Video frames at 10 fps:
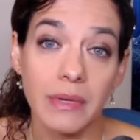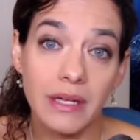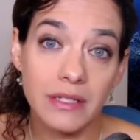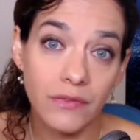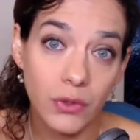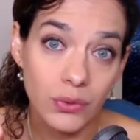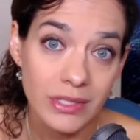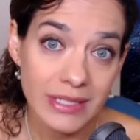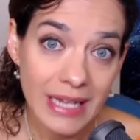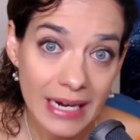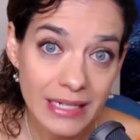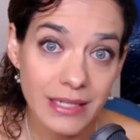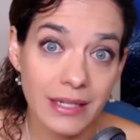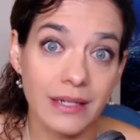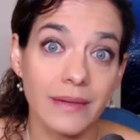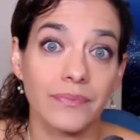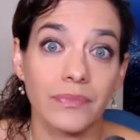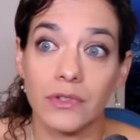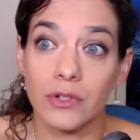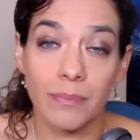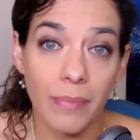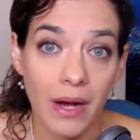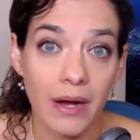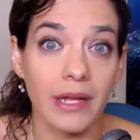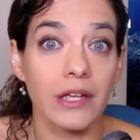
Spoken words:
because if you tighten your body,